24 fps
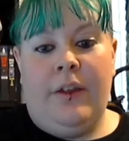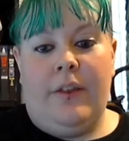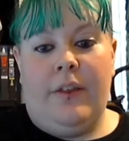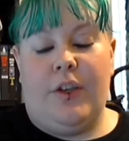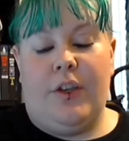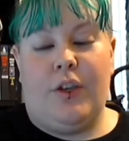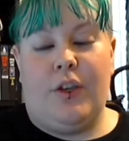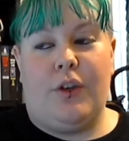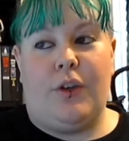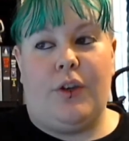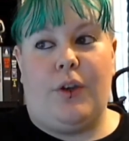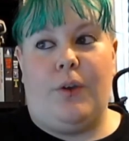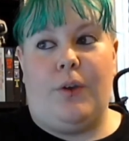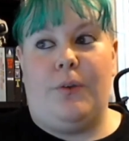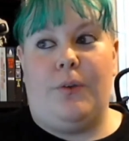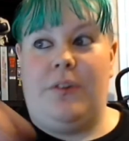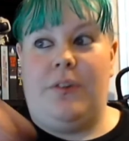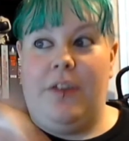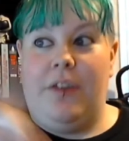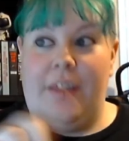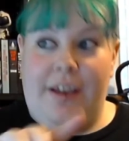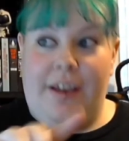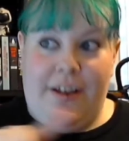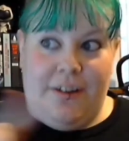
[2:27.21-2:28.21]
You got to go
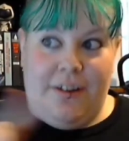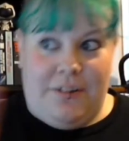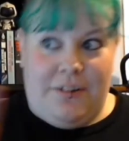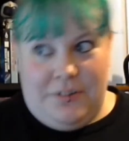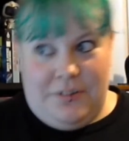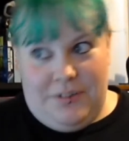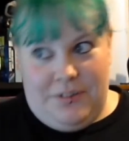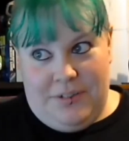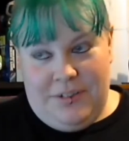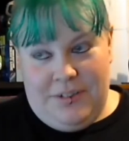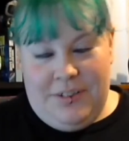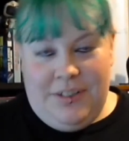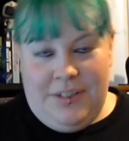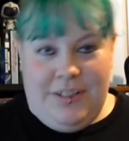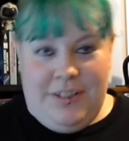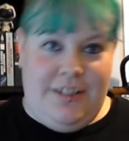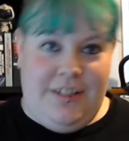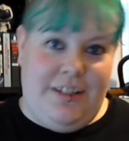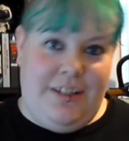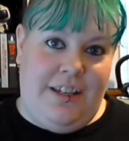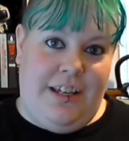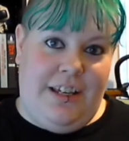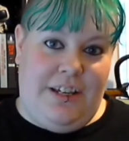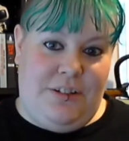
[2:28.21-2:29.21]
down
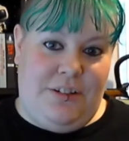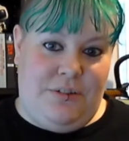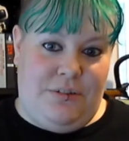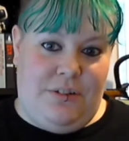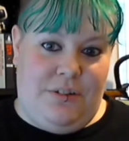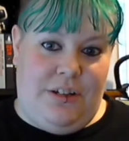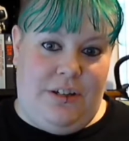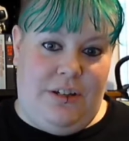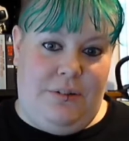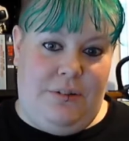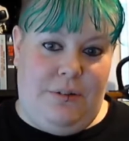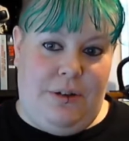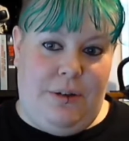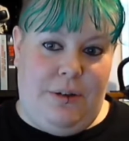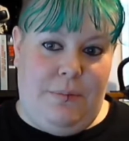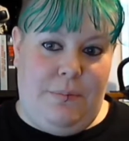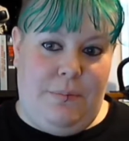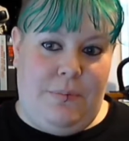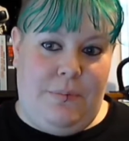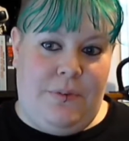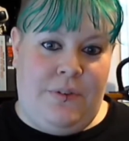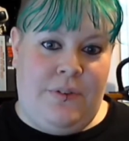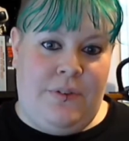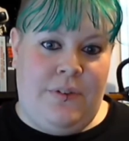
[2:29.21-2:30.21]
8 or 9
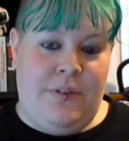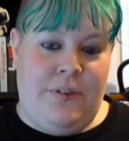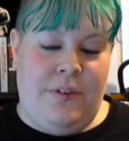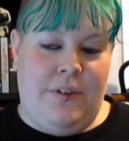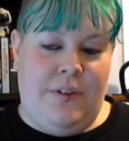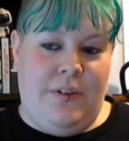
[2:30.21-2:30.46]
ramps,